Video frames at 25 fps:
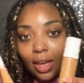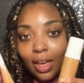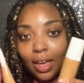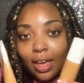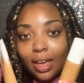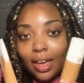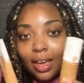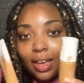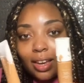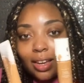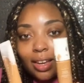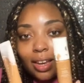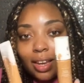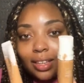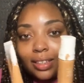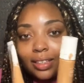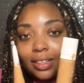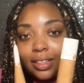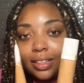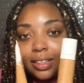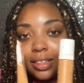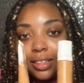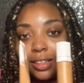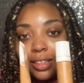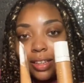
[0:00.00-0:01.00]
It
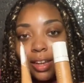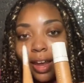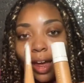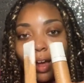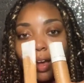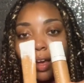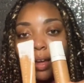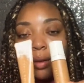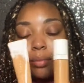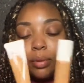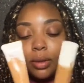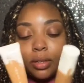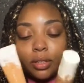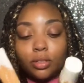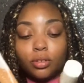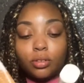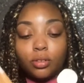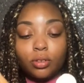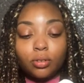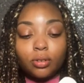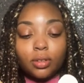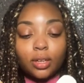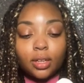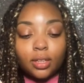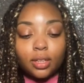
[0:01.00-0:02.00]
doesn't look like it, but you do
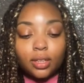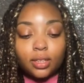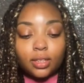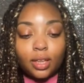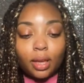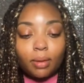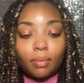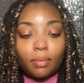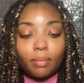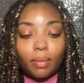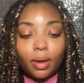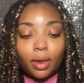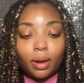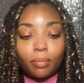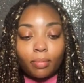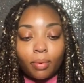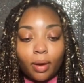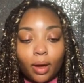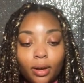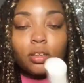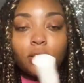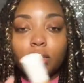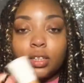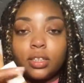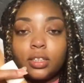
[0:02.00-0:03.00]
get the same amount of
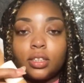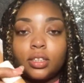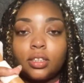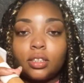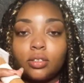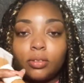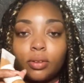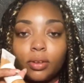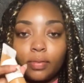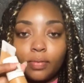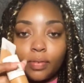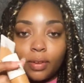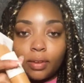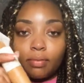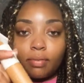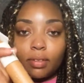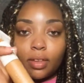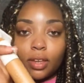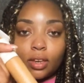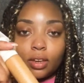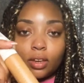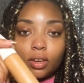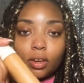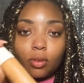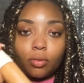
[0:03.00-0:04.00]
product. This is 350 in
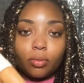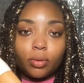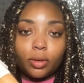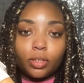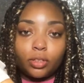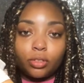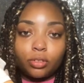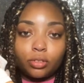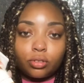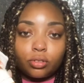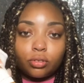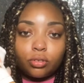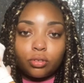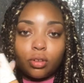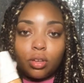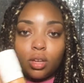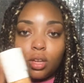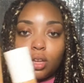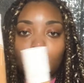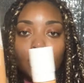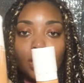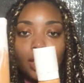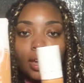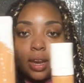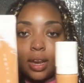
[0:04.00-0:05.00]
the original,
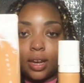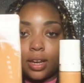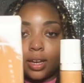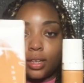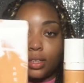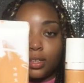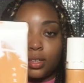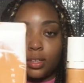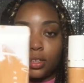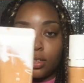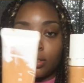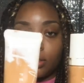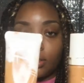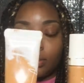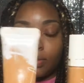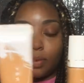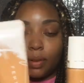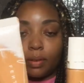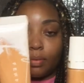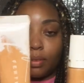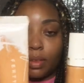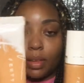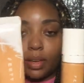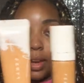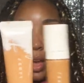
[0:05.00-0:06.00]
and then this is
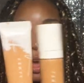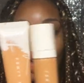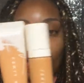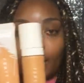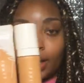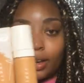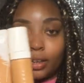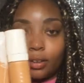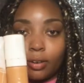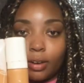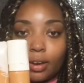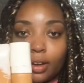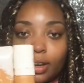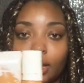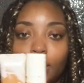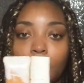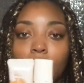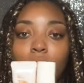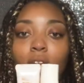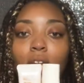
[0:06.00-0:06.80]
350 in the hydrating.